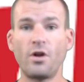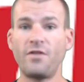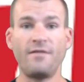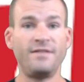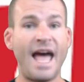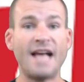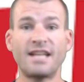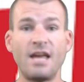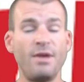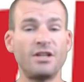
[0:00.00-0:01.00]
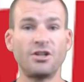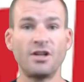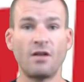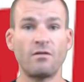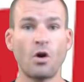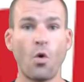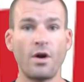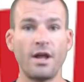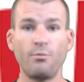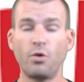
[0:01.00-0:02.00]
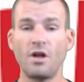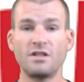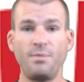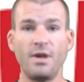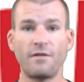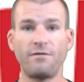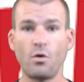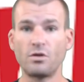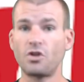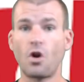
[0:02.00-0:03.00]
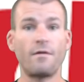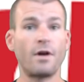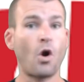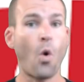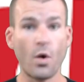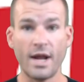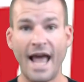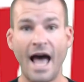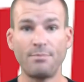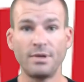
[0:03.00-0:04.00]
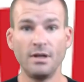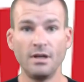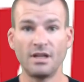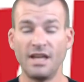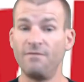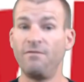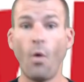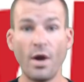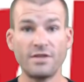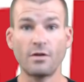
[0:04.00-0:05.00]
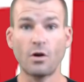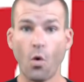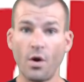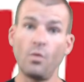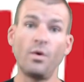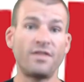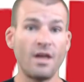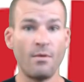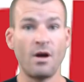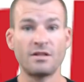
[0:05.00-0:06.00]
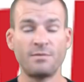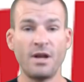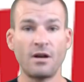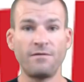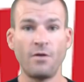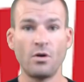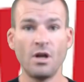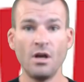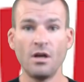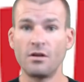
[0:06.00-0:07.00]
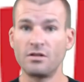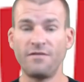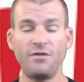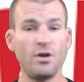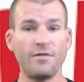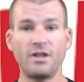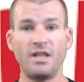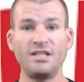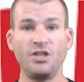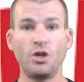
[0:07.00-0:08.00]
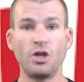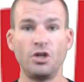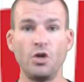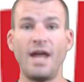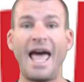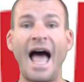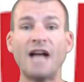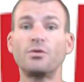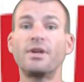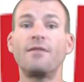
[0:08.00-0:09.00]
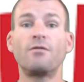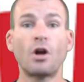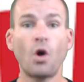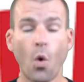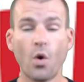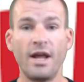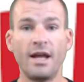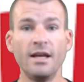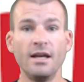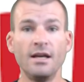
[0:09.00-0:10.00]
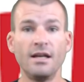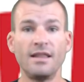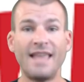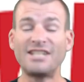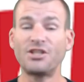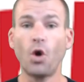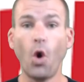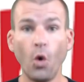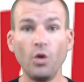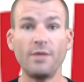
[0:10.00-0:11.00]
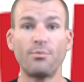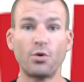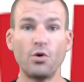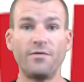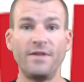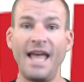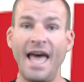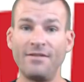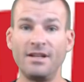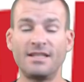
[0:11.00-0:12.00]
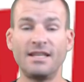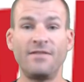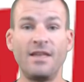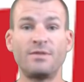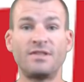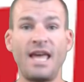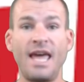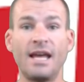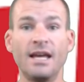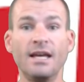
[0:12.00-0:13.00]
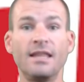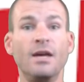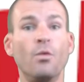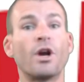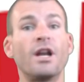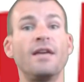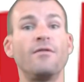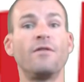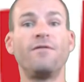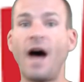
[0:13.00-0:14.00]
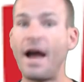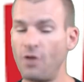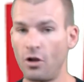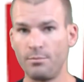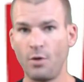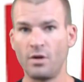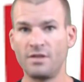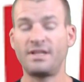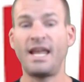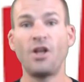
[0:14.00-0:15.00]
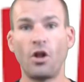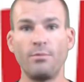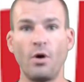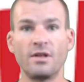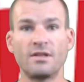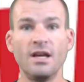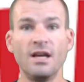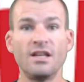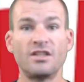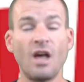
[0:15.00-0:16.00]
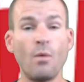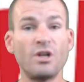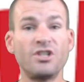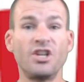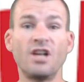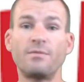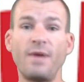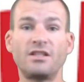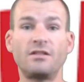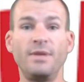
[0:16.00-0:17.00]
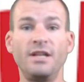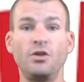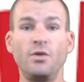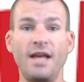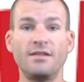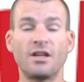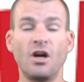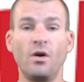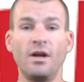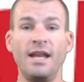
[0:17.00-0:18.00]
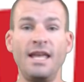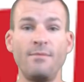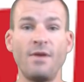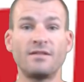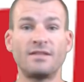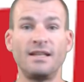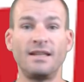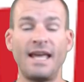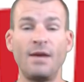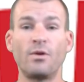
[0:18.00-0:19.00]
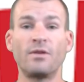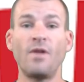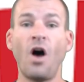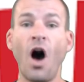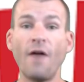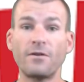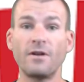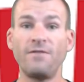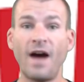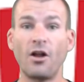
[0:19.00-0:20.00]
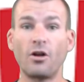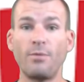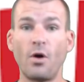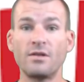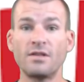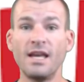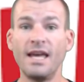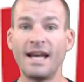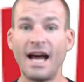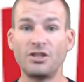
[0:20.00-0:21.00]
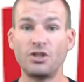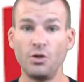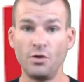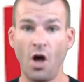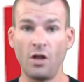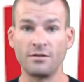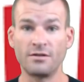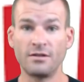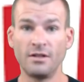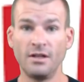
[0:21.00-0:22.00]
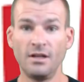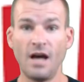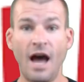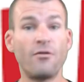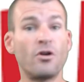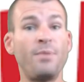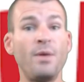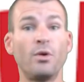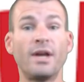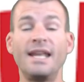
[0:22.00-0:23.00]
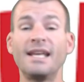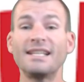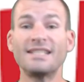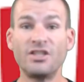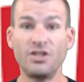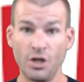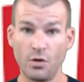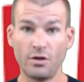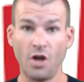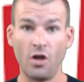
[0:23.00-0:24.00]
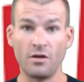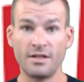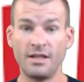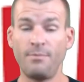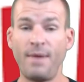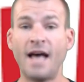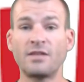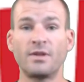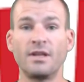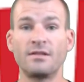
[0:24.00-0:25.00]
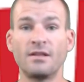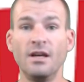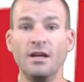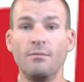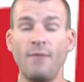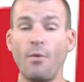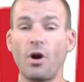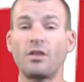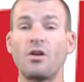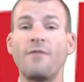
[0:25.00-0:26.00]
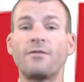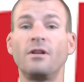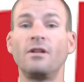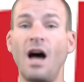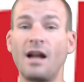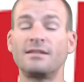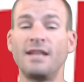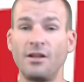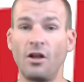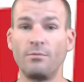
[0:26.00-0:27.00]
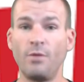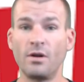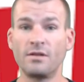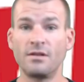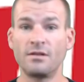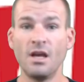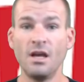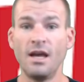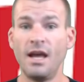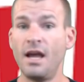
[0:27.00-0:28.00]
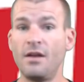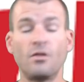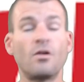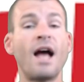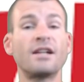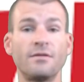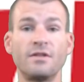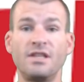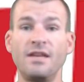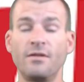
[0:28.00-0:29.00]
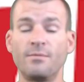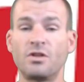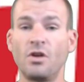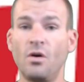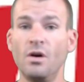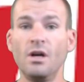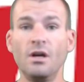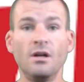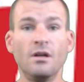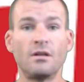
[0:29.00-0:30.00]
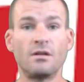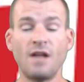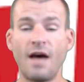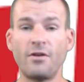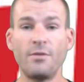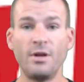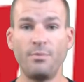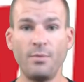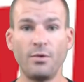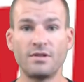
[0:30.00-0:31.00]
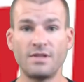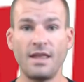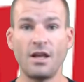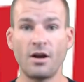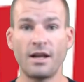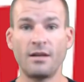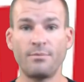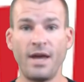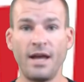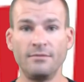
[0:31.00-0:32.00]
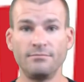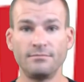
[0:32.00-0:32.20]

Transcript: If you have dash cam, make sure you got a recording. Put it on speakerphone, start a recording app, get voice recording with them on speakerphone. There's a few different things that you can do to actually get recording. That's your only proof and evidence of them saying that we're going to give you a $5 bonus, $10 bonus. Someone just messaged me 2 days ago, an email said that they were offered a $5 bonus and got $2. I've heard of people getting $0 in the past with this. My market, they're offering a lot of $10 bonuses, and they're actually receiving them. So there's not very many people that say they aren't getting paid.